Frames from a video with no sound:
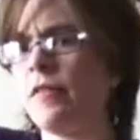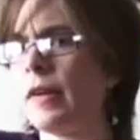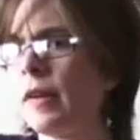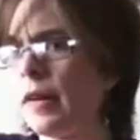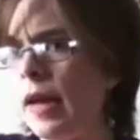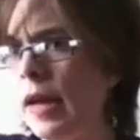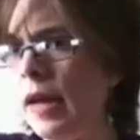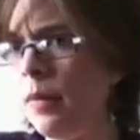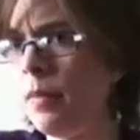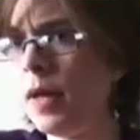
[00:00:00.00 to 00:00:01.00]
I forget her
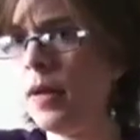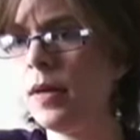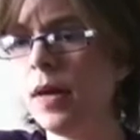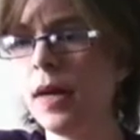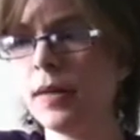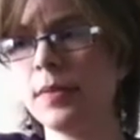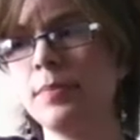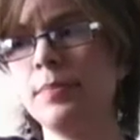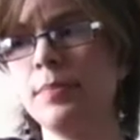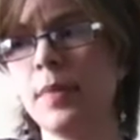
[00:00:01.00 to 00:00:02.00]
name,
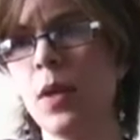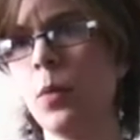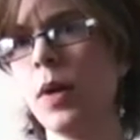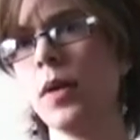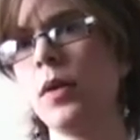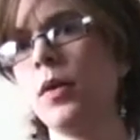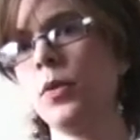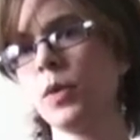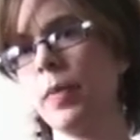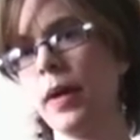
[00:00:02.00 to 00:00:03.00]
um, the one
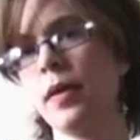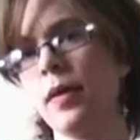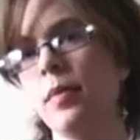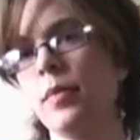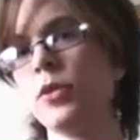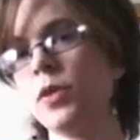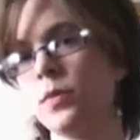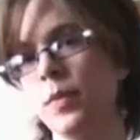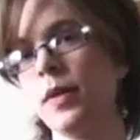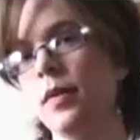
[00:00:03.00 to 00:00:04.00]
who's a man, but she's a
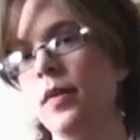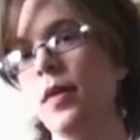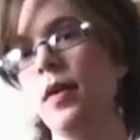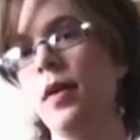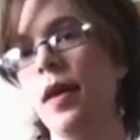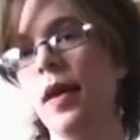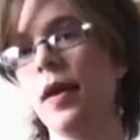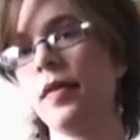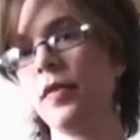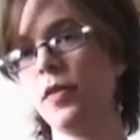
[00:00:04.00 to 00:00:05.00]
woman,
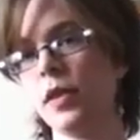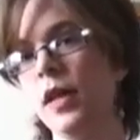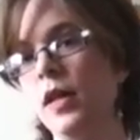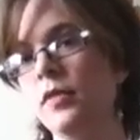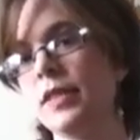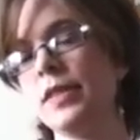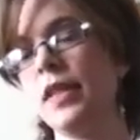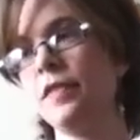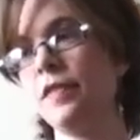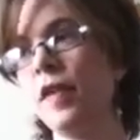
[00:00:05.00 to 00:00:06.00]
and they fall in love and
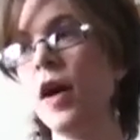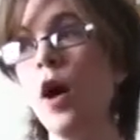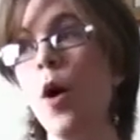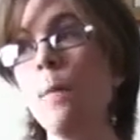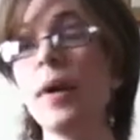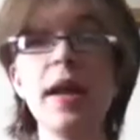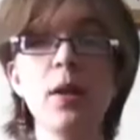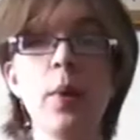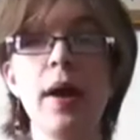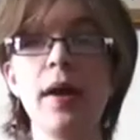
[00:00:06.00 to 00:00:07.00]
stuff. But
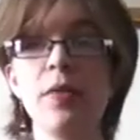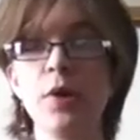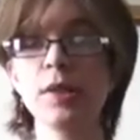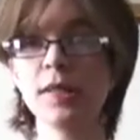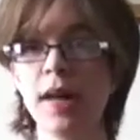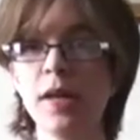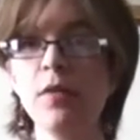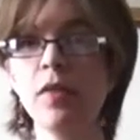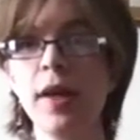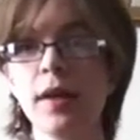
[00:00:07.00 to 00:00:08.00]
anyway, there's kind
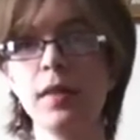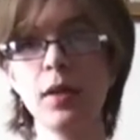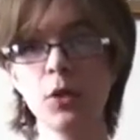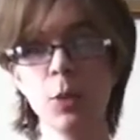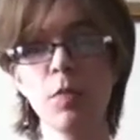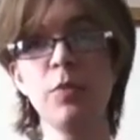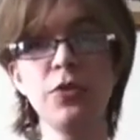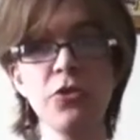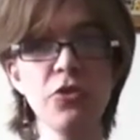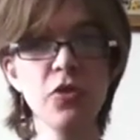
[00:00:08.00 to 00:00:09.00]
of like a little group of
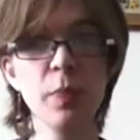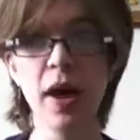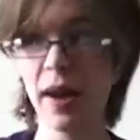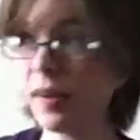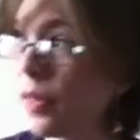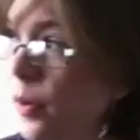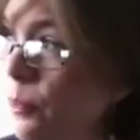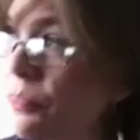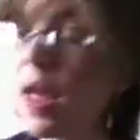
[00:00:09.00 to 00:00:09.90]
musicians behind them,